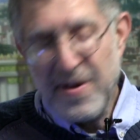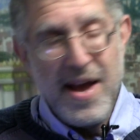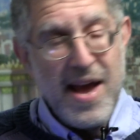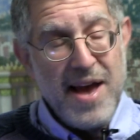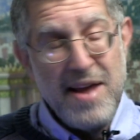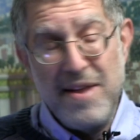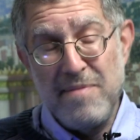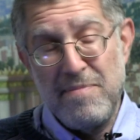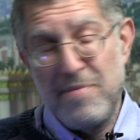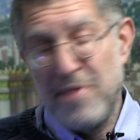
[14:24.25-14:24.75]

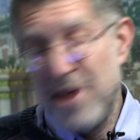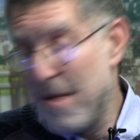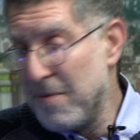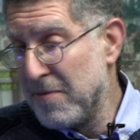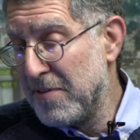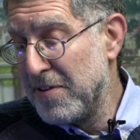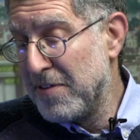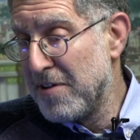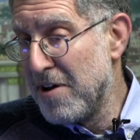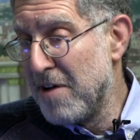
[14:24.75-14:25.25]
And
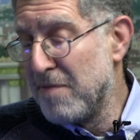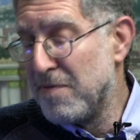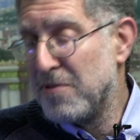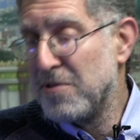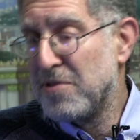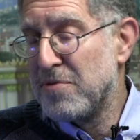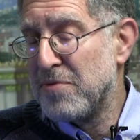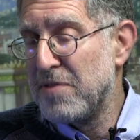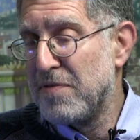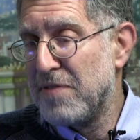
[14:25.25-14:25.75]
perhaps it's
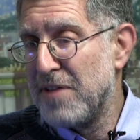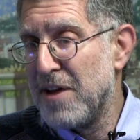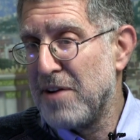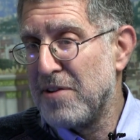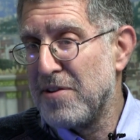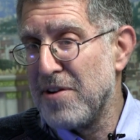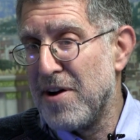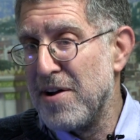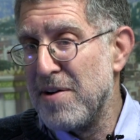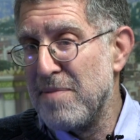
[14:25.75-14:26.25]
helpful to
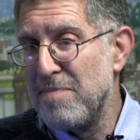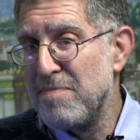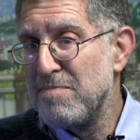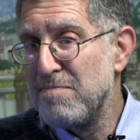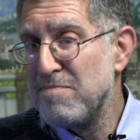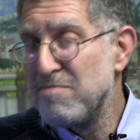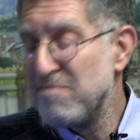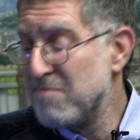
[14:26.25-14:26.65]
reflect on